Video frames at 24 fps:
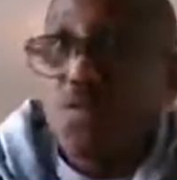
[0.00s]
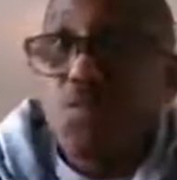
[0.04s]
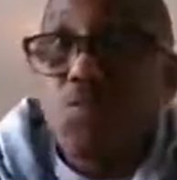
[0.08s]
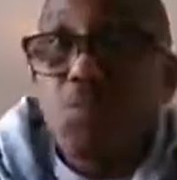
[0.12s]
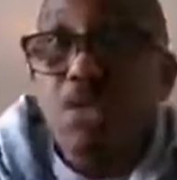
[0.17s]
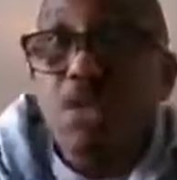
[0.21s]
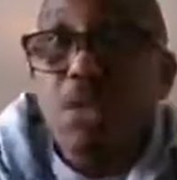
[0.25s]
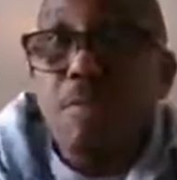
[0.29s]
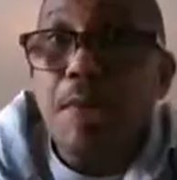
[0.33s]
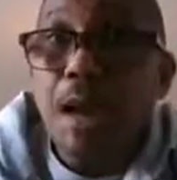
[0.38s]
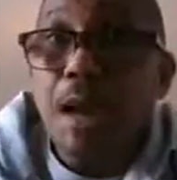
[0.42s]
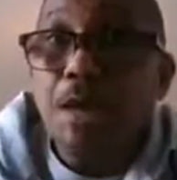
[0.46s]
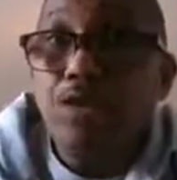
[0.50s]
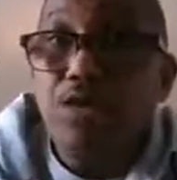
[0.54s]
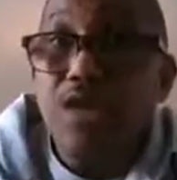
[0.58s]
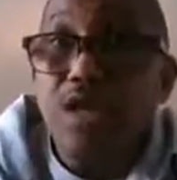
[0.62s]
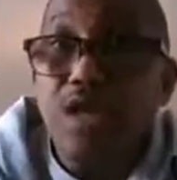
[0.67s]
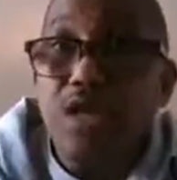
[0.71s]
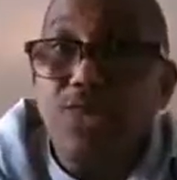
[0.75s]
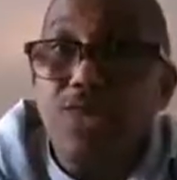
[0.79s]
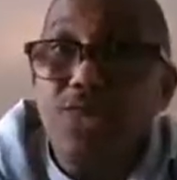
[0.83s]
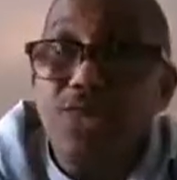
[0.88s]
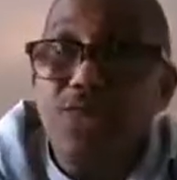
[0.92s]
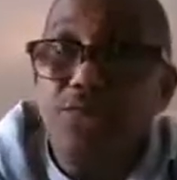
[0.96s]
what about
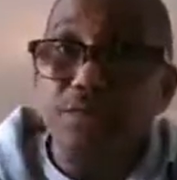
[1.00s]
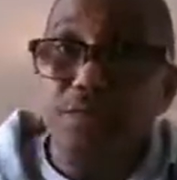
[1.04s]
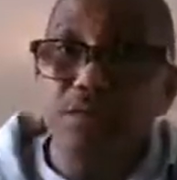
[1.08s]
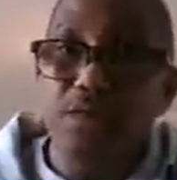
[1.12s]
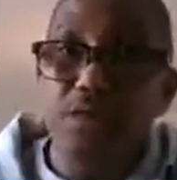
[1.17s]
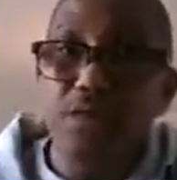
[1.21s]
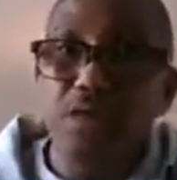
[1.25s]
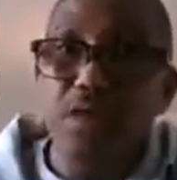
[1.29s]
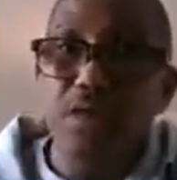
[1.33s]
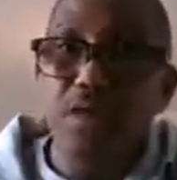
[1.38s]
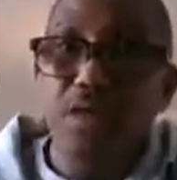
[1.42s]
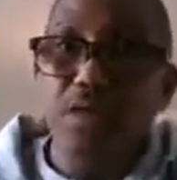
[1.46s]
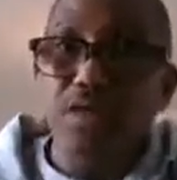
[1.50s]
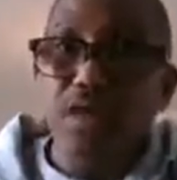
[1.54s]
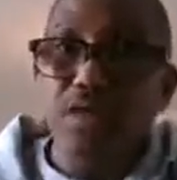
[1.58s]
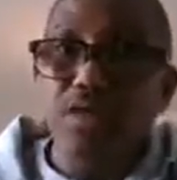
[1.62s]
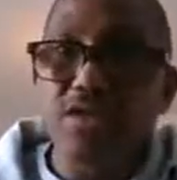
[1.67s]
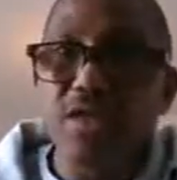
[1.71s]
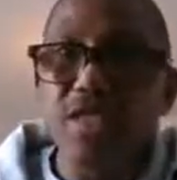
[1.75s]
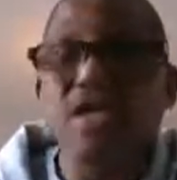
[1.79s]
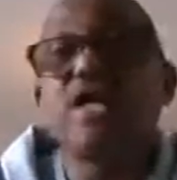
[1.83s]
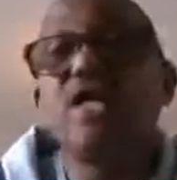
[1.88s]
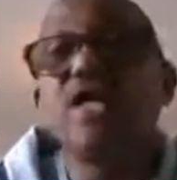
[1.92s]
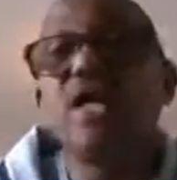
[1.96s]
if
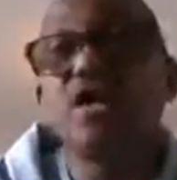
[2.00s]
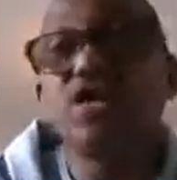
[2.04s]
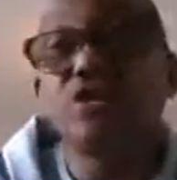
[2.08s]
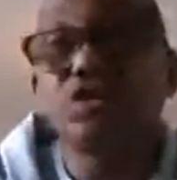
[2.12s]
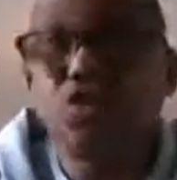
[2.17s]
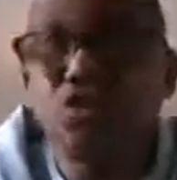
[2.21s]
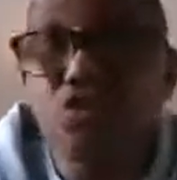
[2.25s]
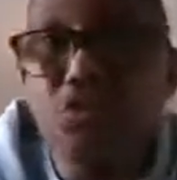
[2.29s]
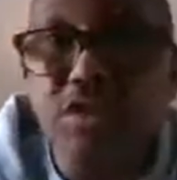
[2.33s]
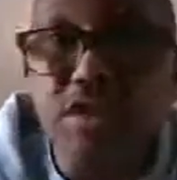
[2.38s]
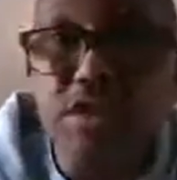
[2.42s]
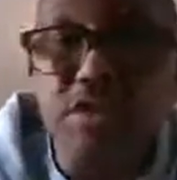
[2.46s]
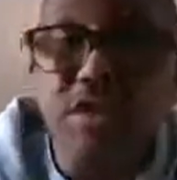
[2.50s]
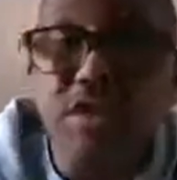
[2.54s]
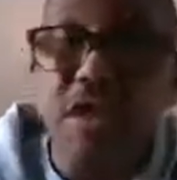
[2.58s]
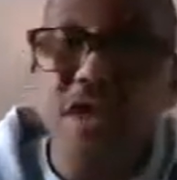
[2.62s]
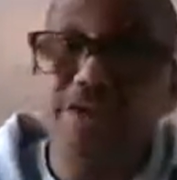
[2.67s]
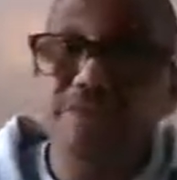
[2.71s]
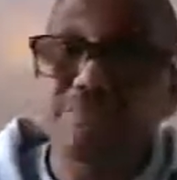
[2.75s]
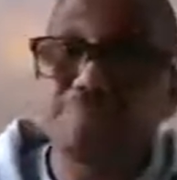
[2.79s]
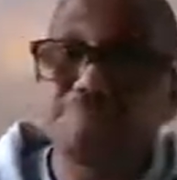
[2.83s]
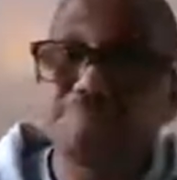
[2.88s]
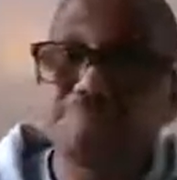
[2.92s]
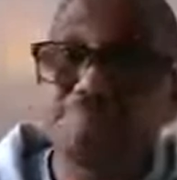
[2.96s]
Senegal uses
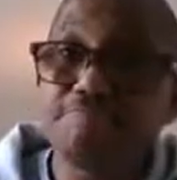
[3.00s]
that